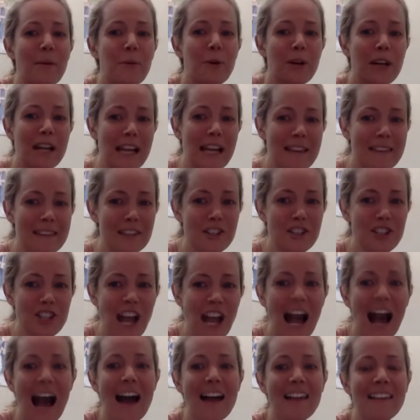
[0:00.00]
put it in the
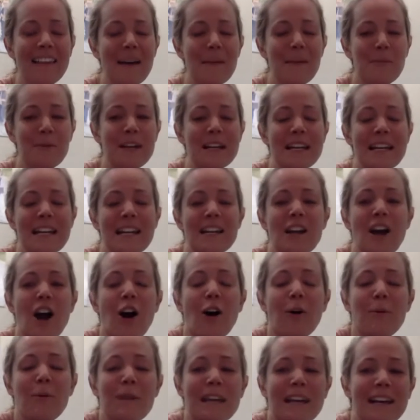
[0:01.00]
chat, let Brittany
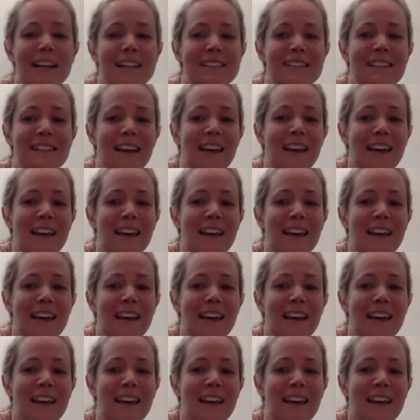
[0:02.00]
know, because